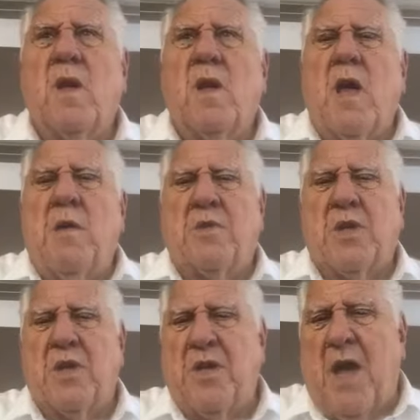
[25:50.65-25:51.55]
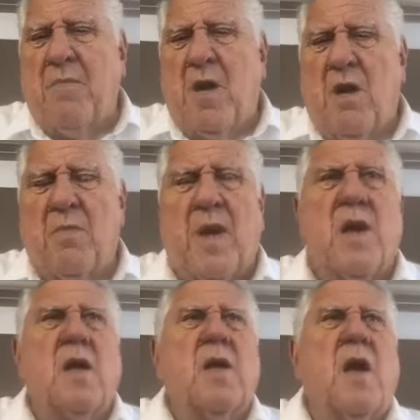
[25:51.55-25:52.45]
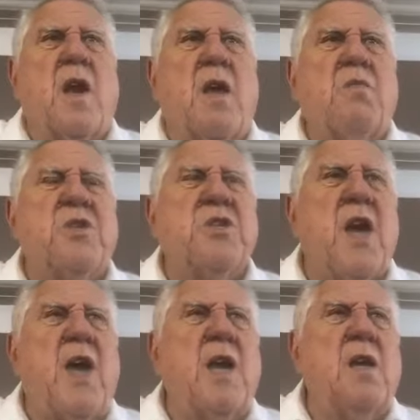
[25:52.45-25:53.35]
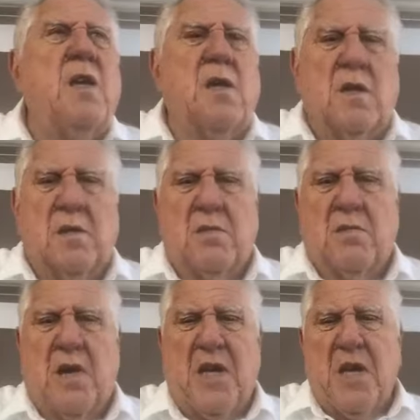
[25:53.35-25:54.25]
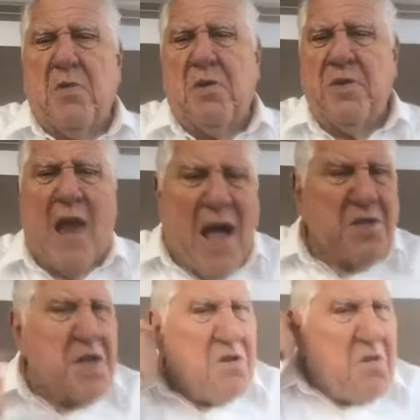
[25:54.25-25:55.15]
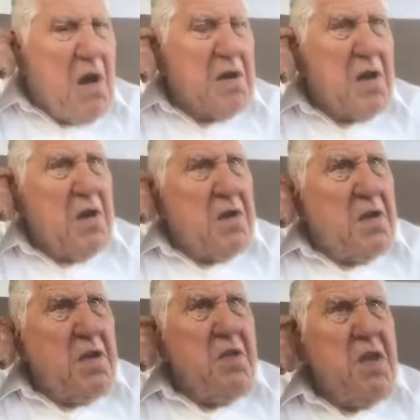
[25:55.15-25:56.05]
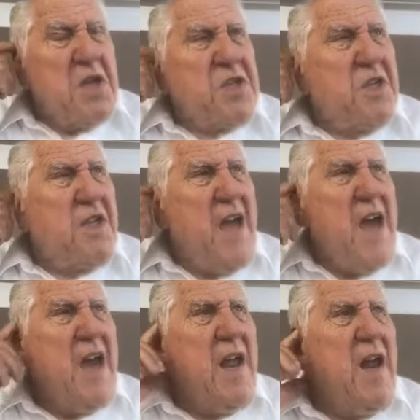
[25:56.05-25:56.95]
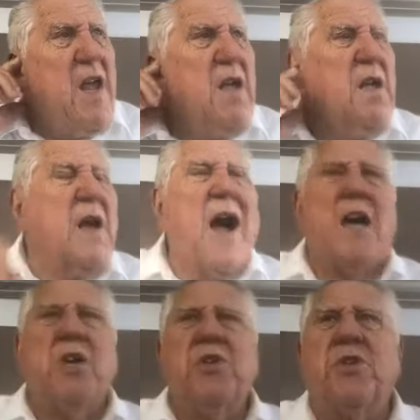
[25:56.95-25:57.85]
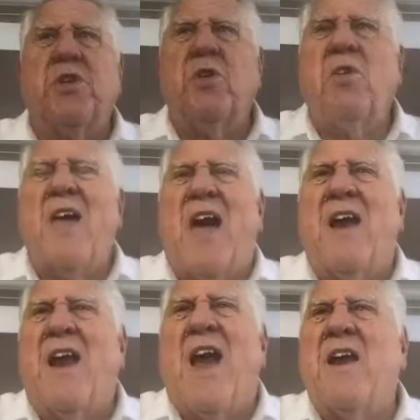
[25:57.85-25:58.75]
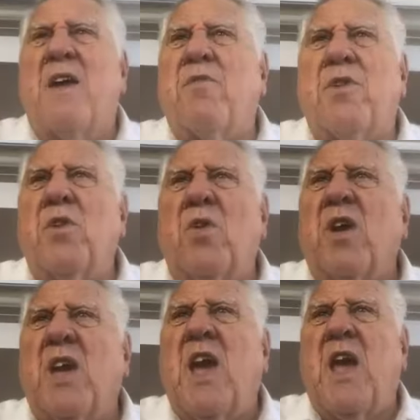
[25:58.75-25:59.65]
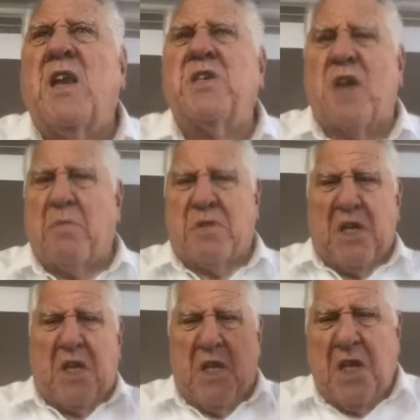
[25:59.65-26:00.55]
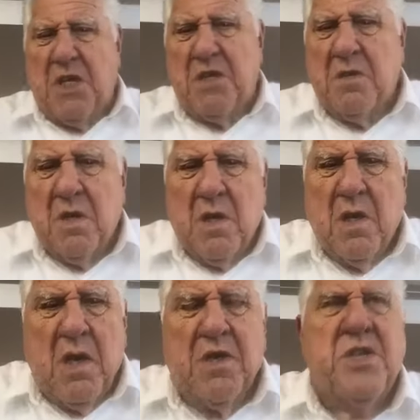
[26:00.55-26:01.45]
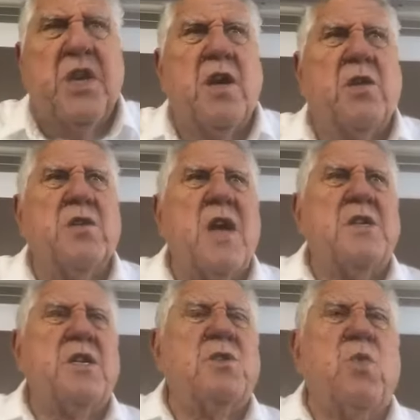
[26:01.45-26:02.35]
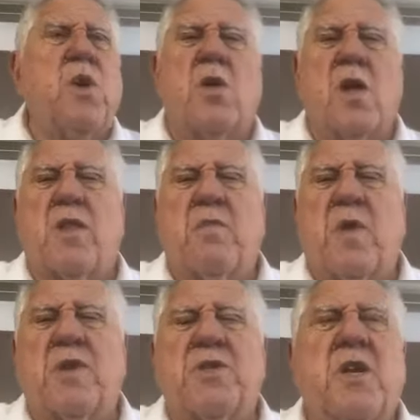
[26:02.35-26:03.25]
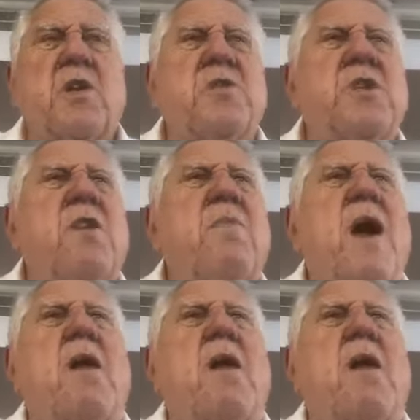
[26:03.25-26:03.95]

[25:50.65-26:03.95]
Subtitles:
He was condemning them, and he was saying, well, you lousy drunkard, and you this and that, and I used to do that, and I'd never do it again. He says, I'm sick of these sinners. I says, well, you're nothing but a sinner saved by